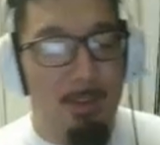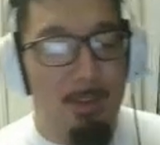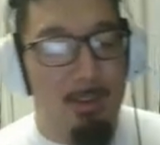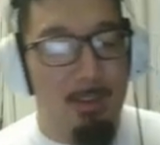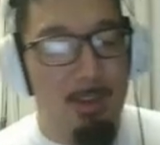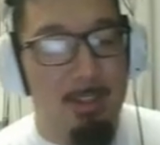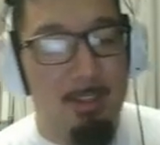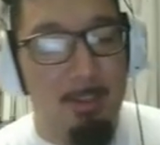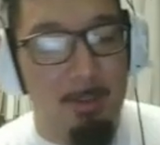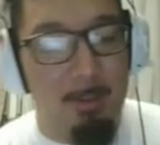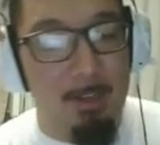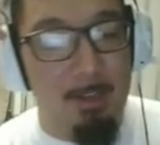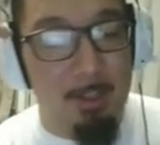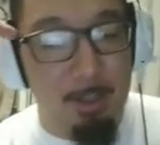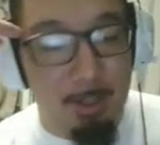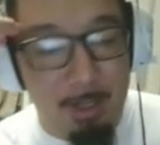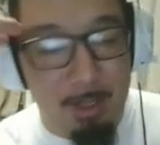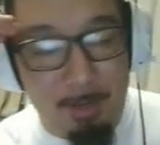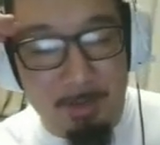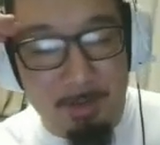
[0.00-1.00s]
it's
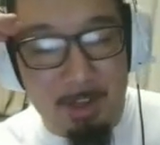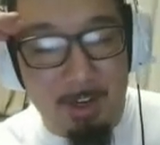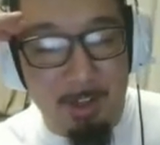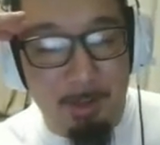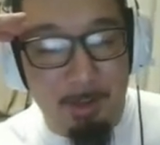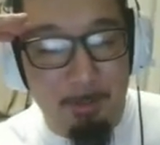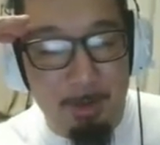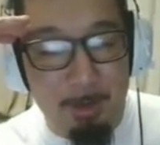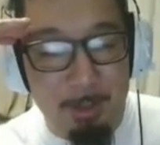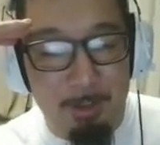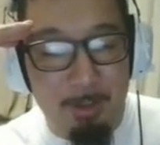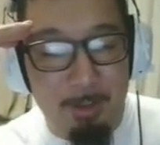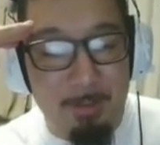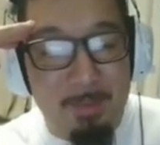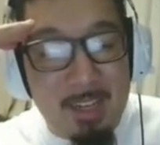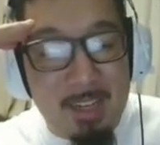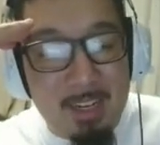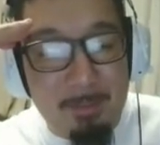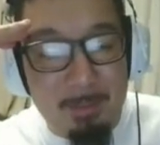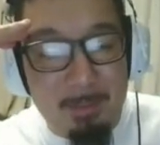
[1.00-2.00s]
gonna be another one of those
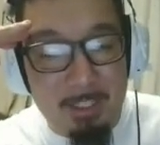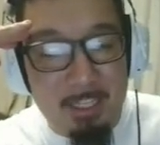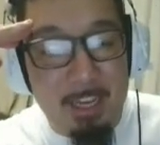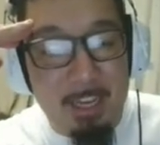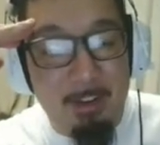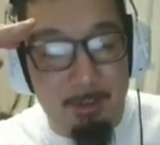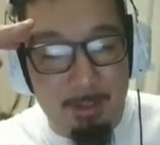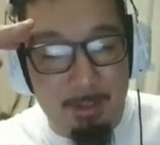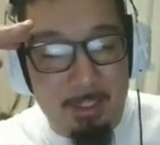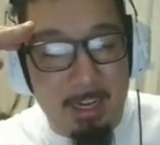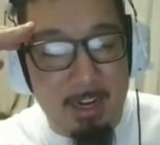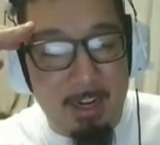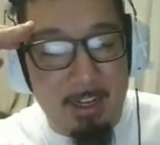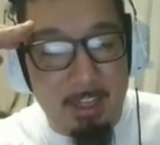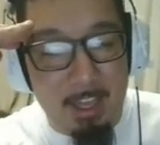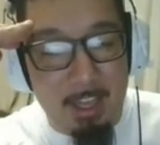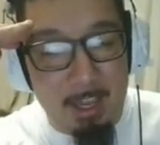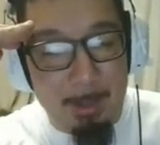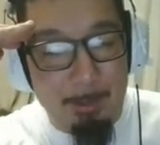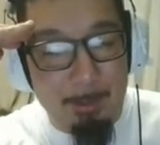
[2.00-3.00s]
meat and potatoes kind of
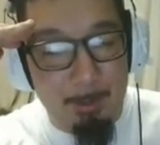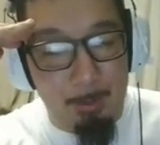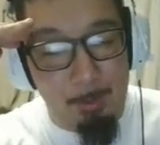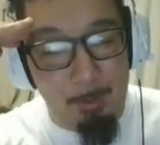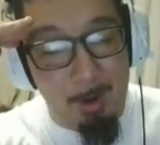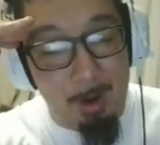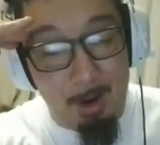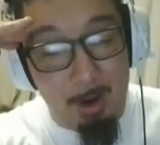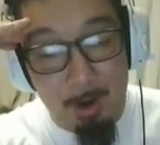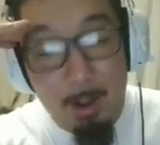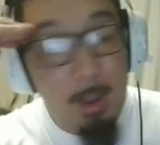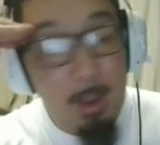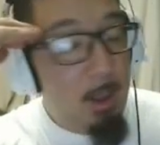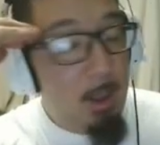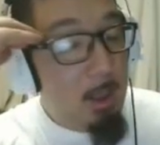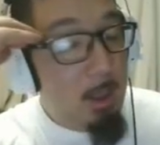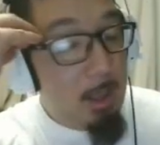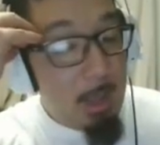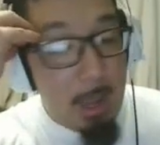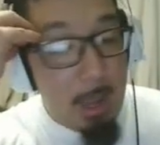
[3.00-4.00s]
games where
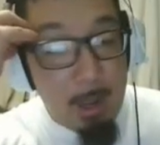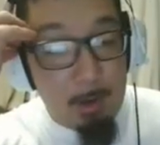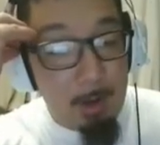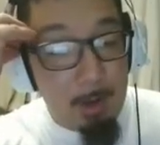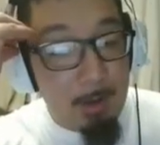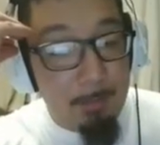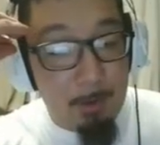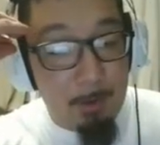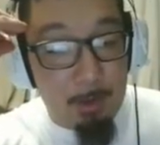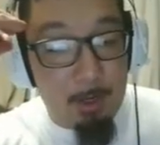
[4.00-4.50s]
however